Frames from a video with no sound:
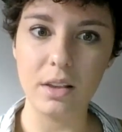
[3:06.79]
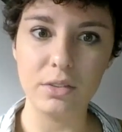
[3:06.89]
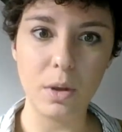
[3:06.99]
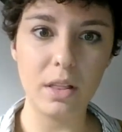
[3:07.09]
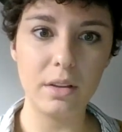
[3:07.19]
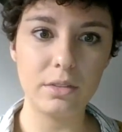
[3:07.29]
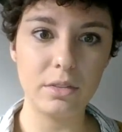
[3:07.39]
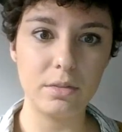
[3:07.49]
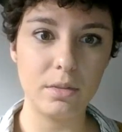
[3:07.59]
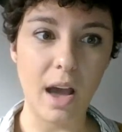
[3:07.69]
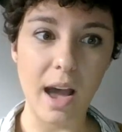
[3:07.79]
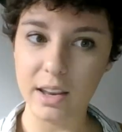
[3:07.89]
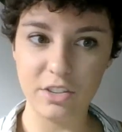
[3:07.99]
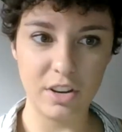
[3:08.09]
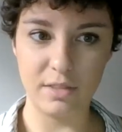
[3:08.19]
as well as
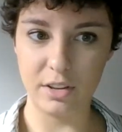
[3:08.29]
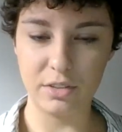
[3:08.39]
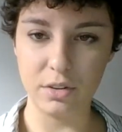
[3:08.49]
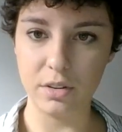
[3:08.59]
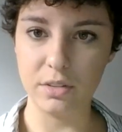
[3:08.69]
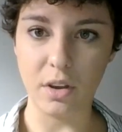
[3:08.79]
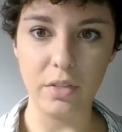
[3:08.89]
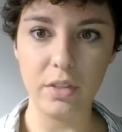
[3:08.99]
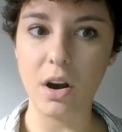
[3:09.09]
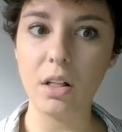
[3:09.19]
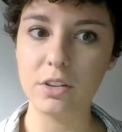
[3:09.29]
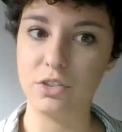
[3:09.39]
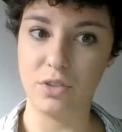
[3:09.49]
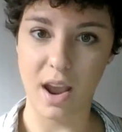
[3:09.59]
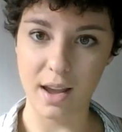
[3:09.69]
high-achieving students on the
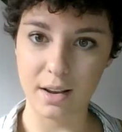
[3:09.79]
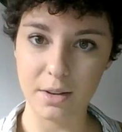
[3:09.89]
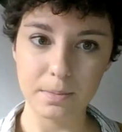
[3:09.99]
college track.